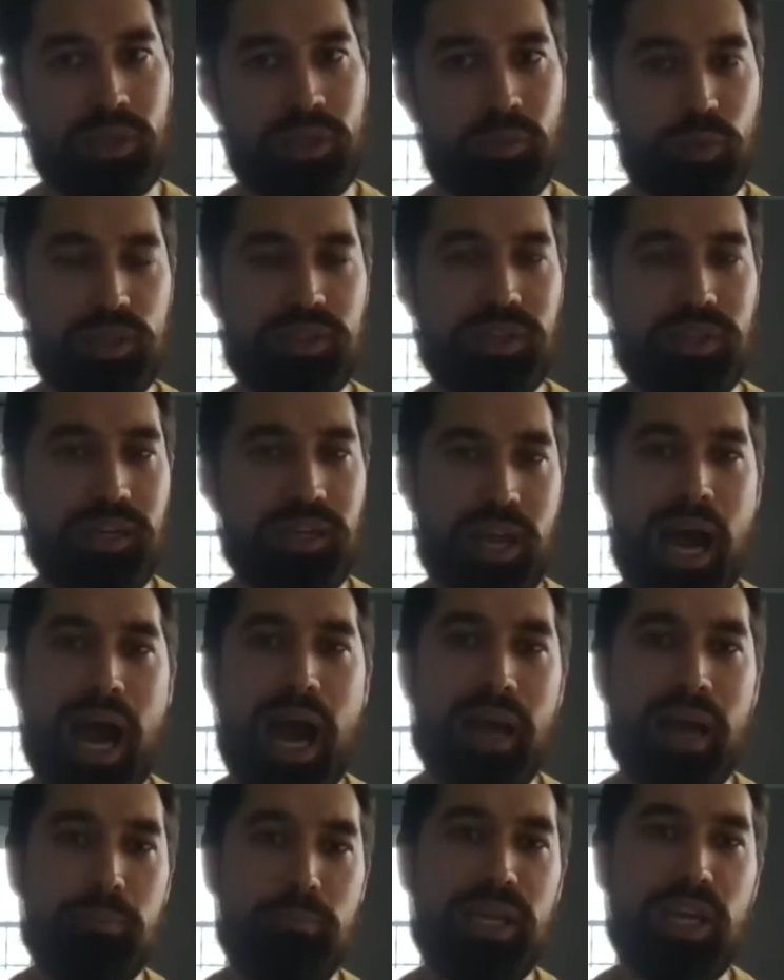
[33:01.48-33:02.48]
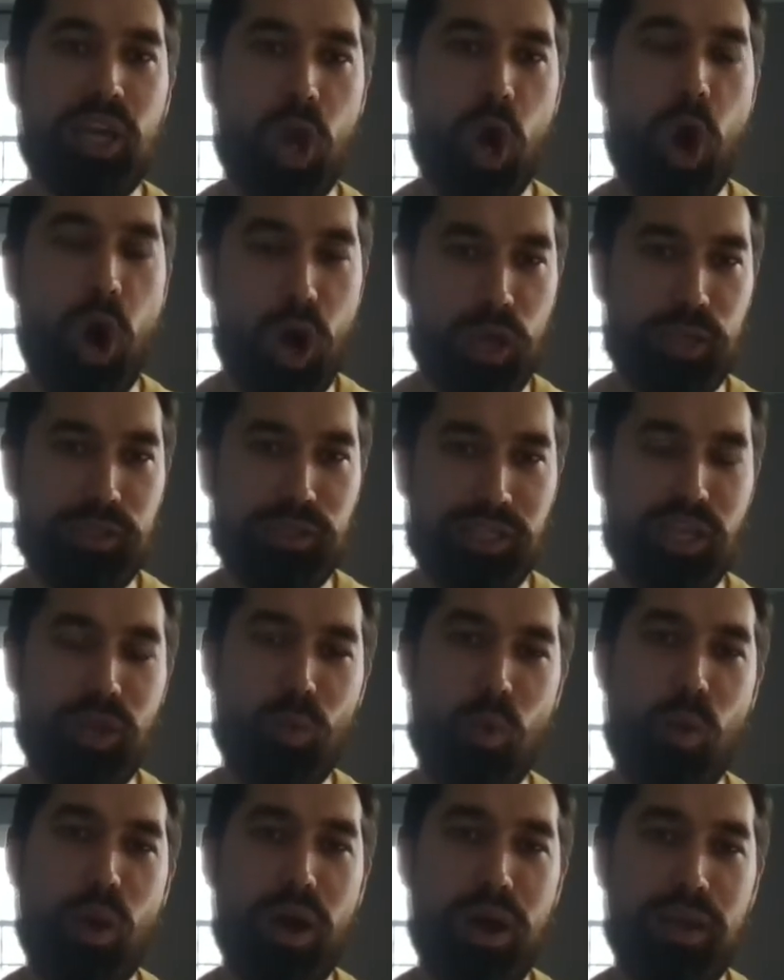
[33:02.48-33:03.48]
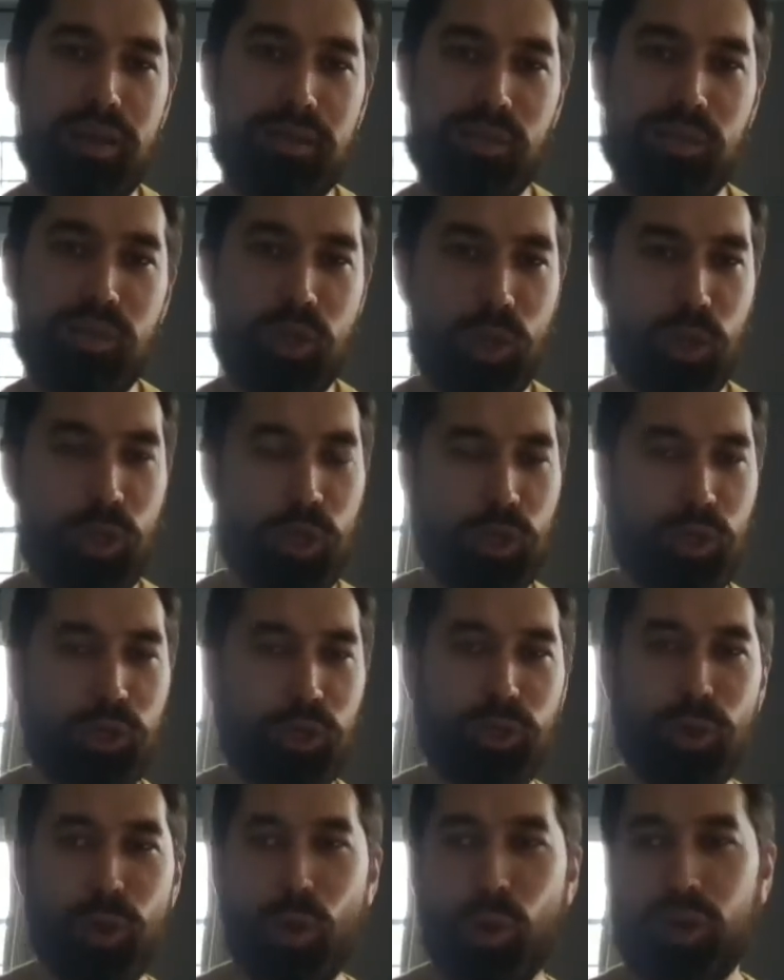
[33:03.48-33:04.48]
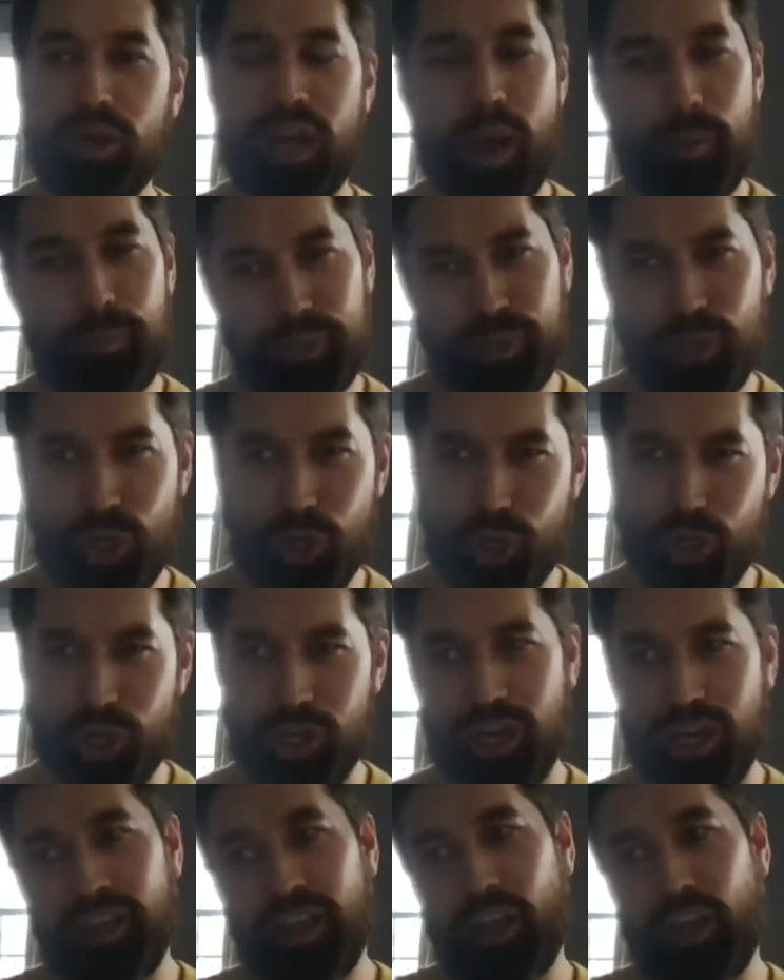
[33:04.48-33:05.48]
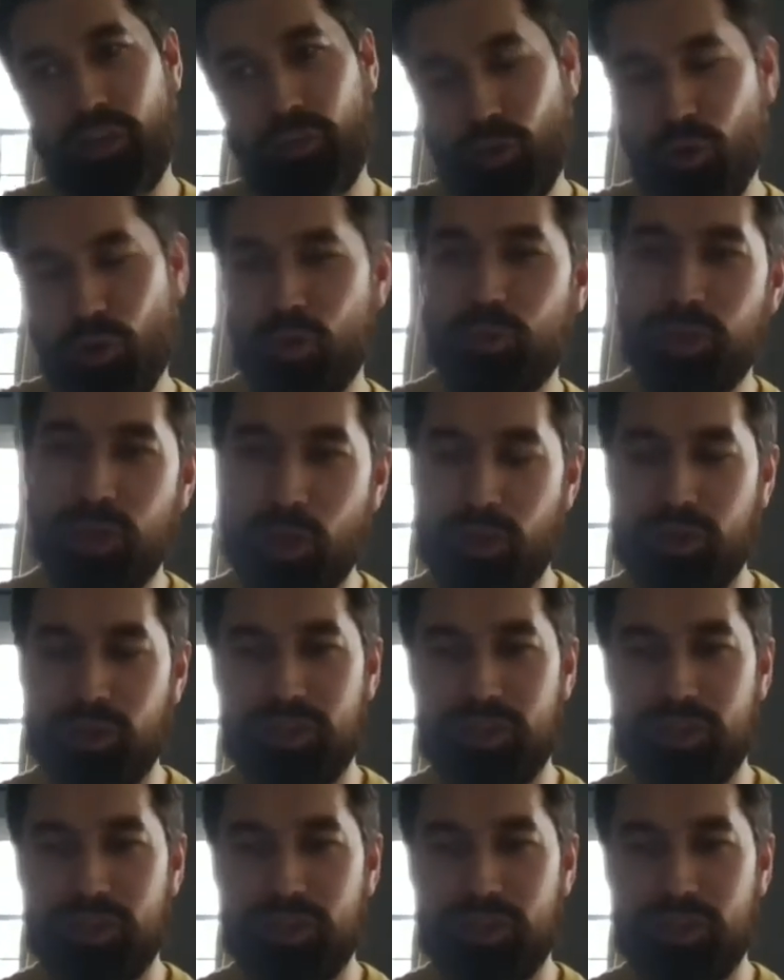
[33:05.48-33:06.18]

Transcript: prison not because he was in opposition and they threw him.